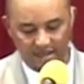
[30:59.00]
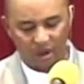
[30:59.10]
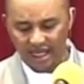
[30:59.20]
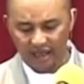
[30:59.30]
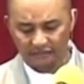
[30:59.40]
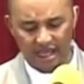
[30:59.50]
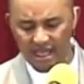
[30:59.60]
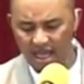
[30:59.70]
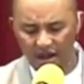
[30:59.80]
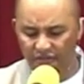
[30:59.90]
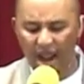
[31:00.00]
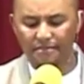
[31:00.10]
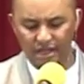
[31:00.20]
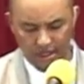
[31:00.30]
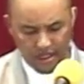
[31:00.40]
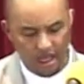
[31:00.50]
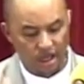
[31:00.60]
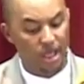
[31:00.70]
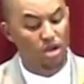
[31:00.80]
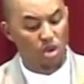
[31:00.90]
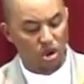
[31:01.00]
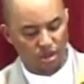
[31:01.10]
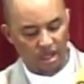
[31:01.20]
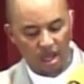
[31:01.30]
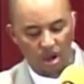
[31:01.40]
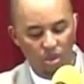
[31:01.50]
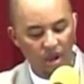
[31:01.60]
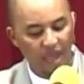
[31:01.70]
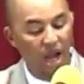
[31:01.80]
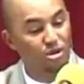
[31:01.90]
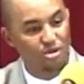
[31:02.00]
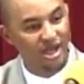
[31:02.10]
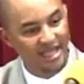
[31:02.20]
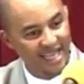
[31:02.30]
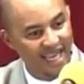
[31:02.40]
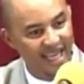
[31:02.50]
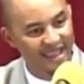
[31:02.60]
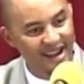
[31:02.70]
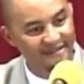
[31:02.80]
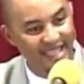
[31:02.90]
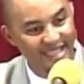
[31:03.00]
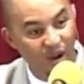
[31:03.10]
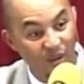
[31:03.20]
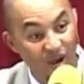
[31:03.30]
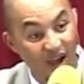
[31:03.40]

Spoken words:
whatever fragments he wrote, without risk, there is no